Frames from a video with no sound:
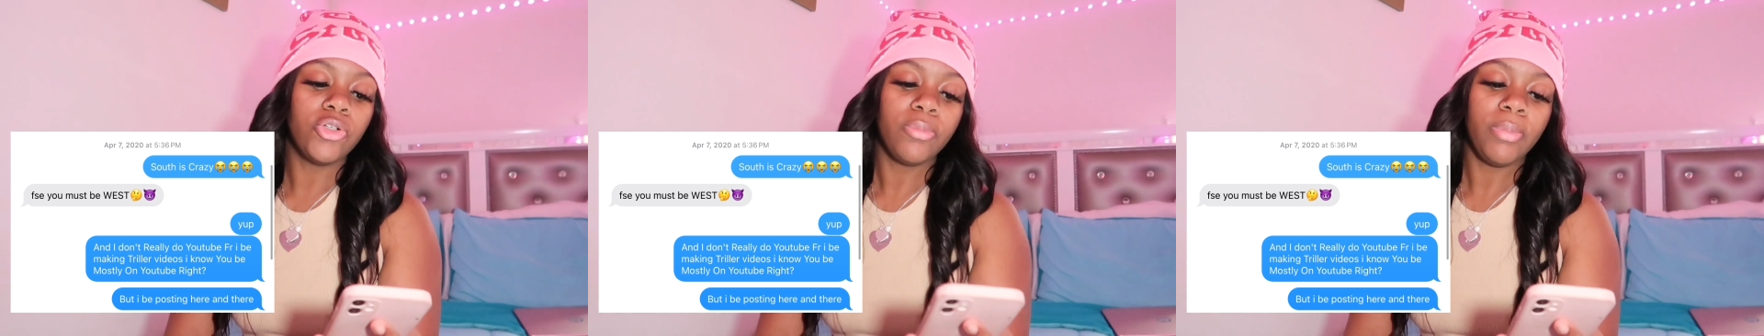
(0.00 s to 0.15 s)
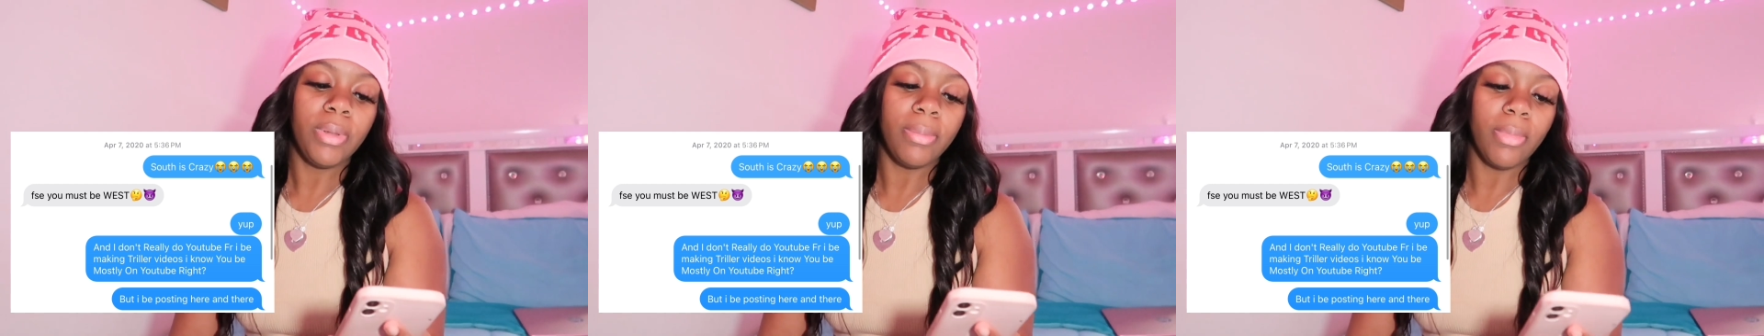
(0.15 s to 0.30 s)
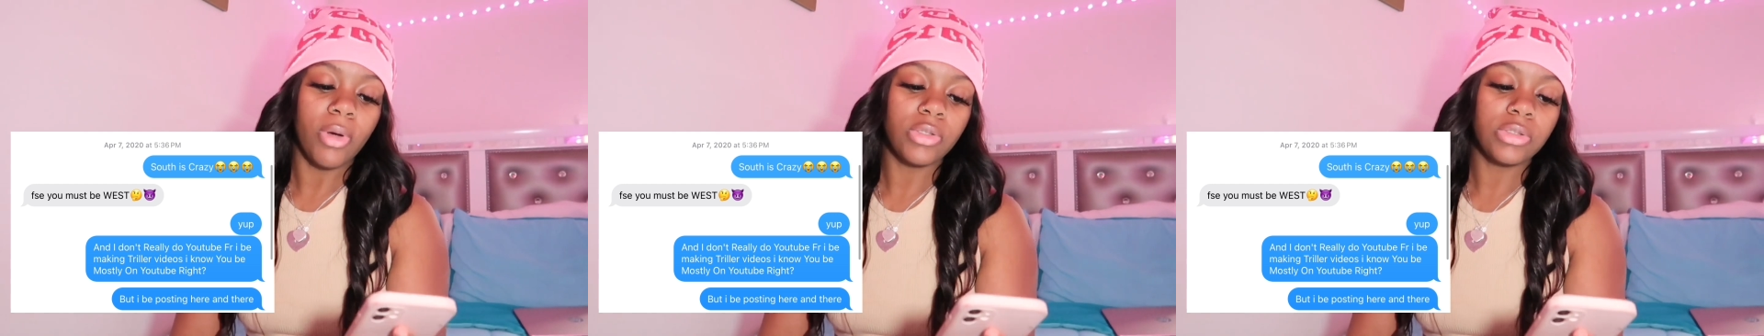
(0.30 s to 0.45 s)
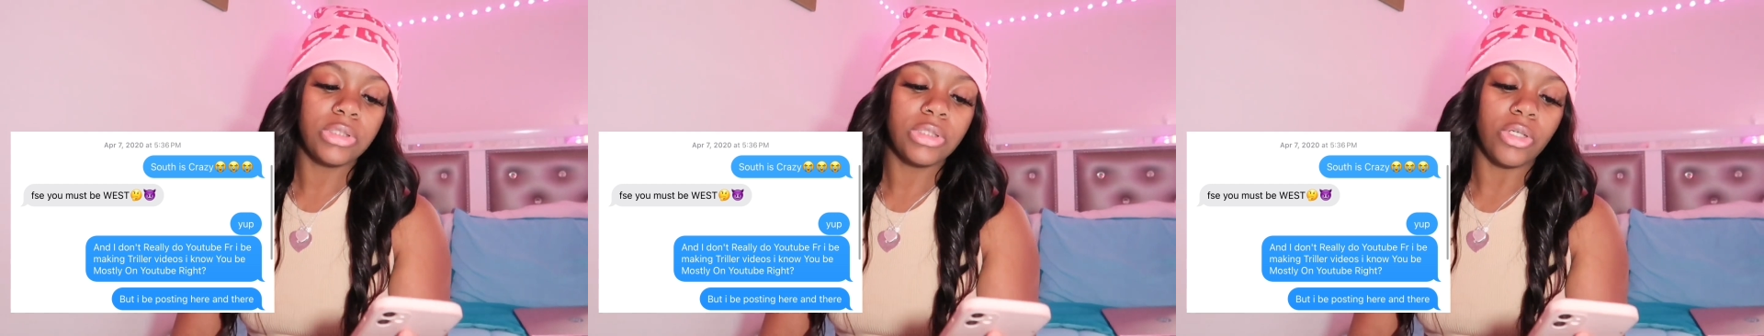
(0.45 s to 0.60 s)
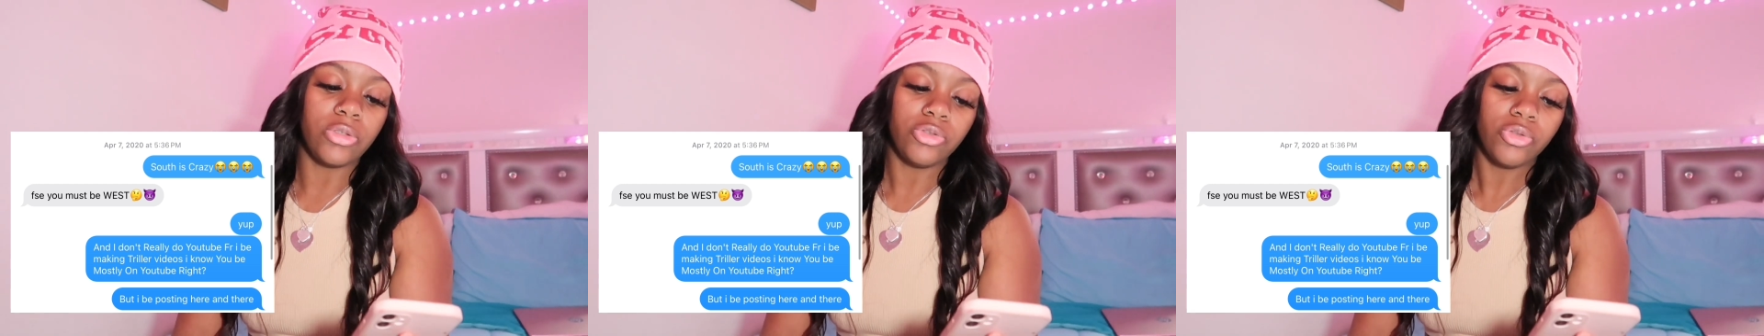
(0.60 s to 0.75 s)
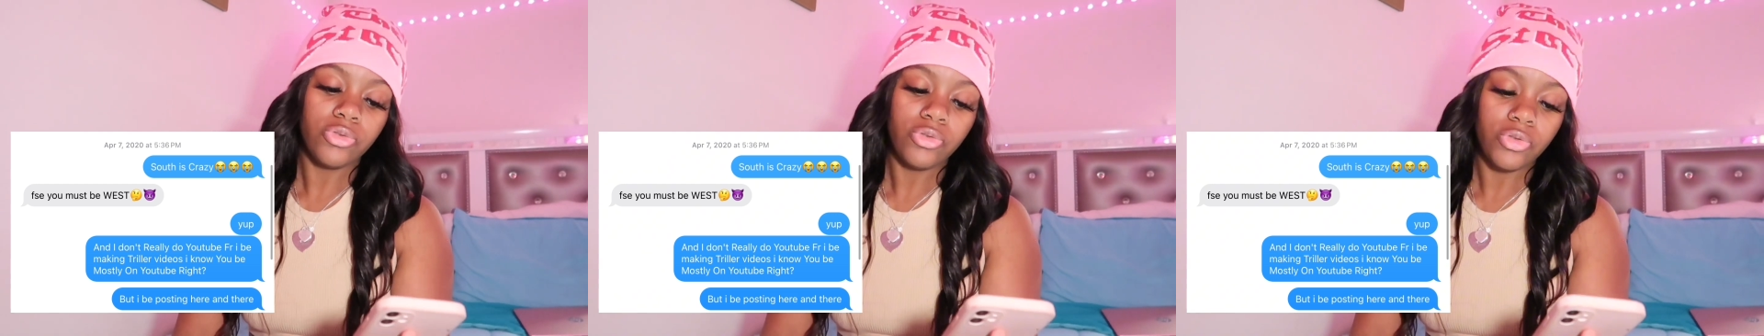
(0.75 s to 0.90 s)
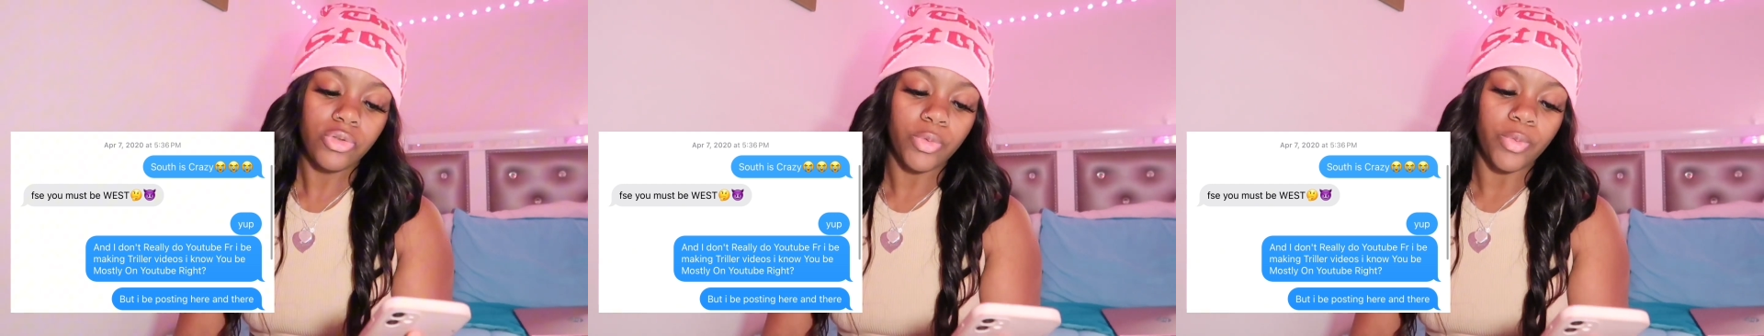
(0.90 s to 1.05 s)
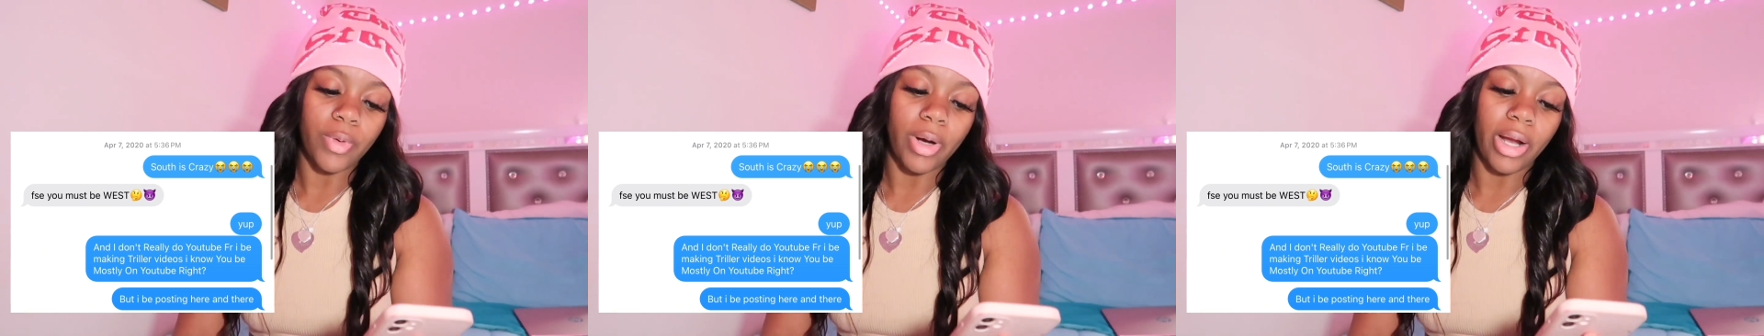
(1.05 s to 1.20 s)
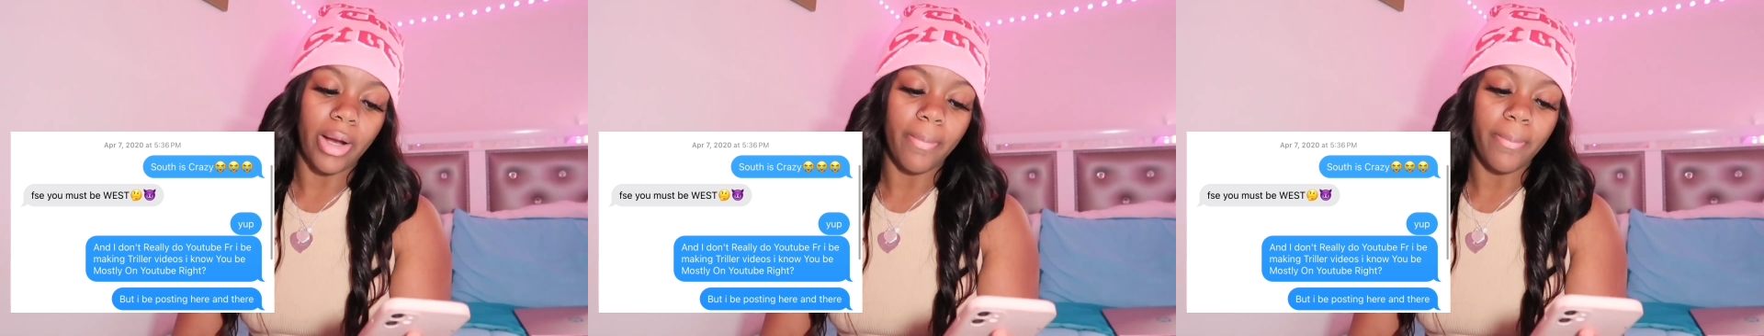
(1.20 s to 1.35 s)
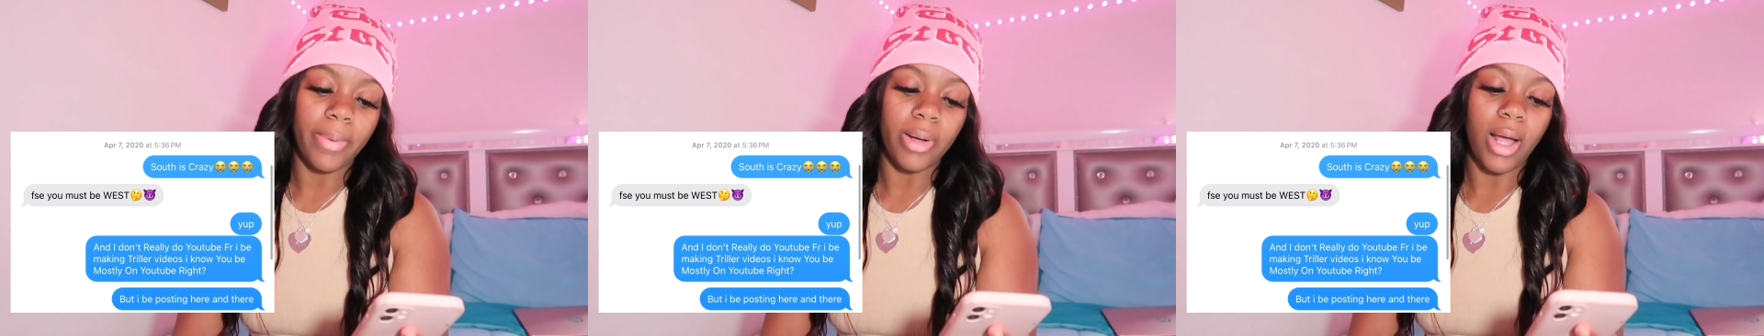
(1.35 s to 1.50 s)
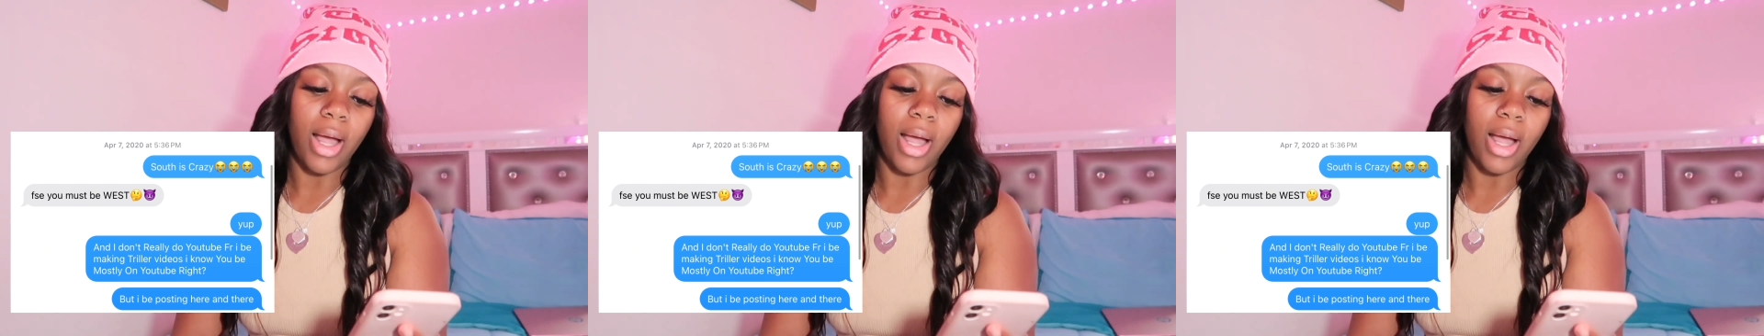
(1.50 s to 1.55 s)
know you be mostly on YouTube, right?